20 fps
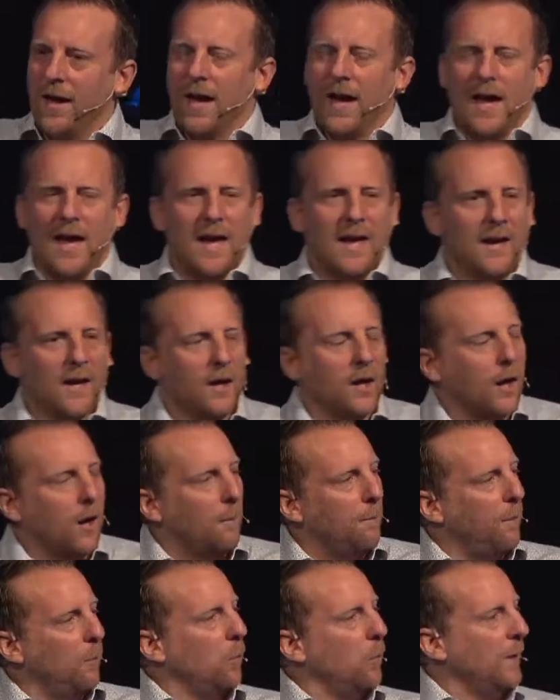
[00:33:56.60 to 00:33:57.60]
And a
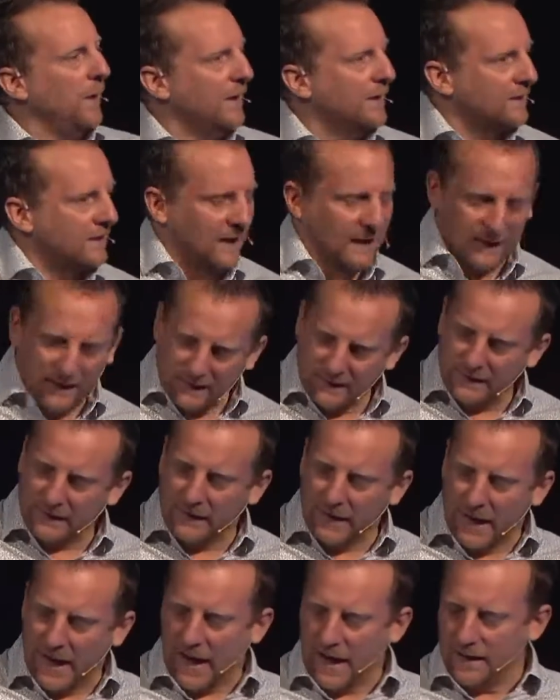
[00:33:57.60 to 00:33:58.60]
couple weeks into
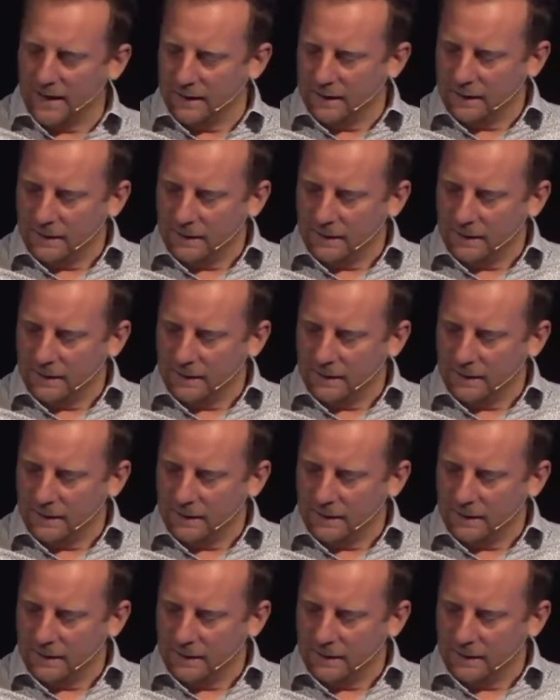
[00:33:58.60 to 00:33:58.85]
that,